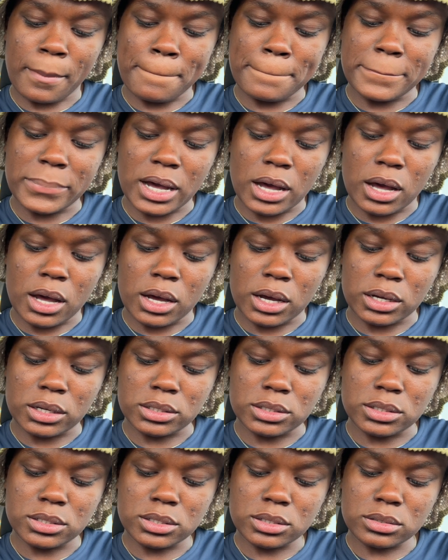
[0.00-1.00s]

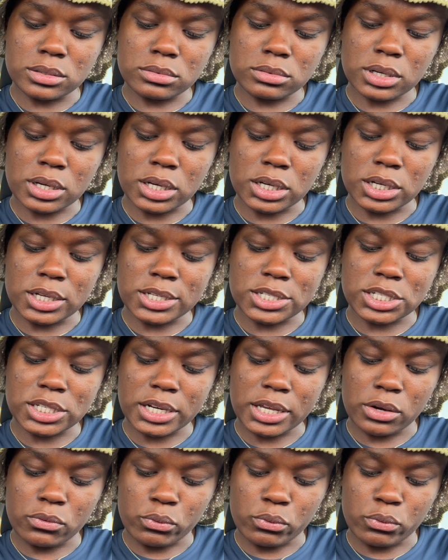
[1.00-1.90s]
bond conditioning